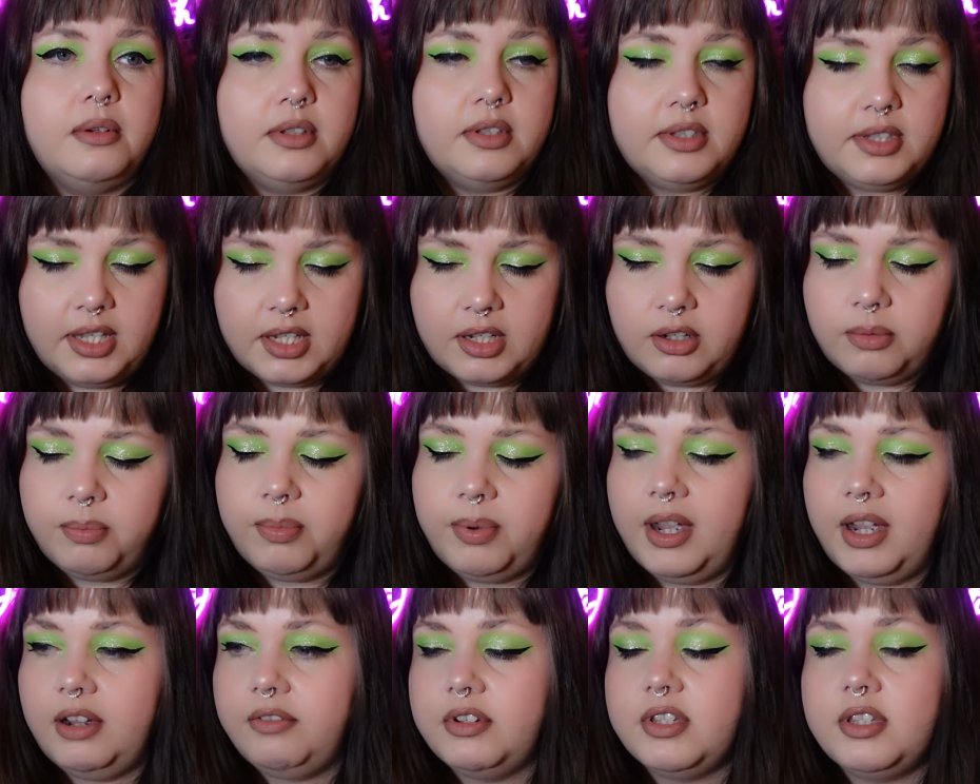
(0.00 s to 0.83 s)
Say
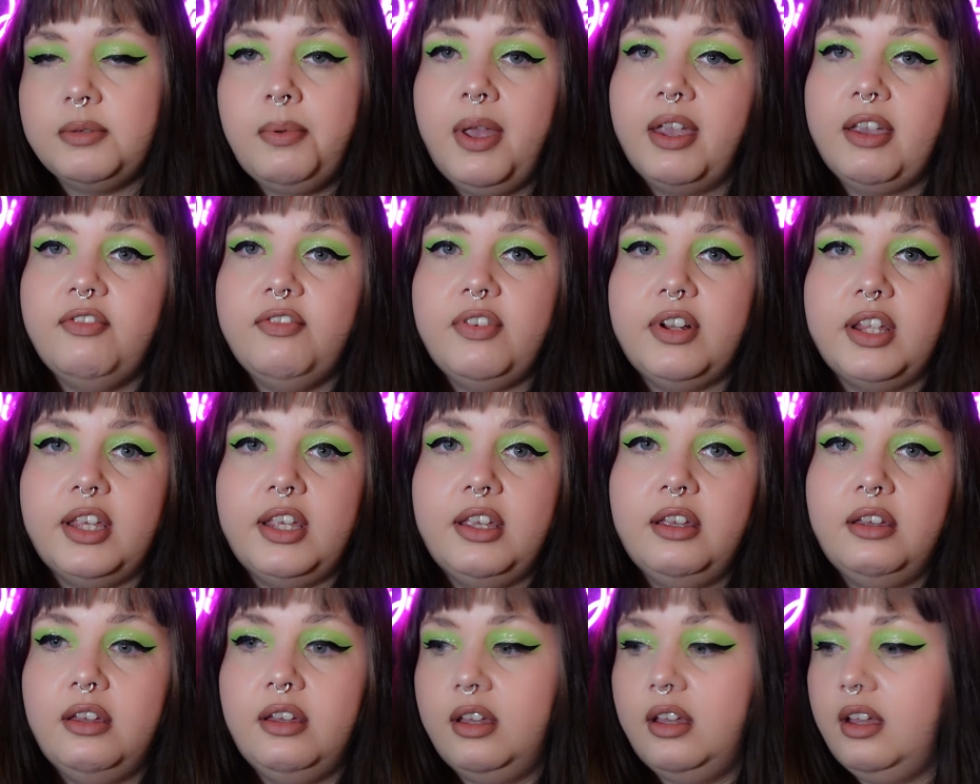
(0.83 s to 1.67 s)
goodbye
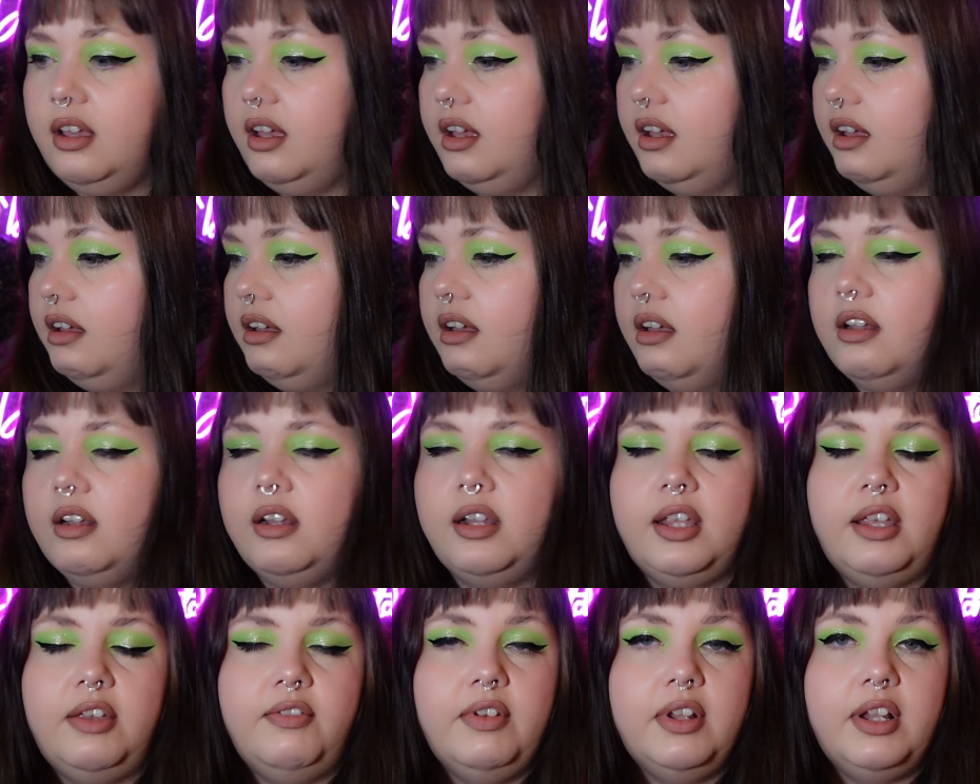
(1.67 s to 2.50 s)
respectfully.
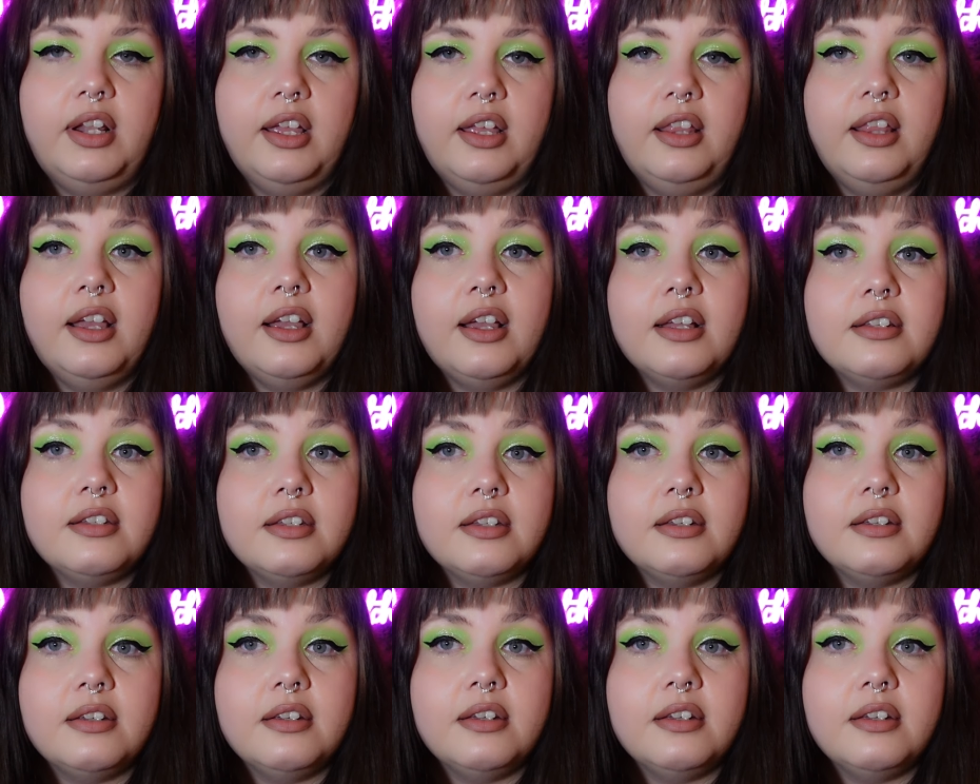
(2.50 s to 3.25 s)
Leave it like that.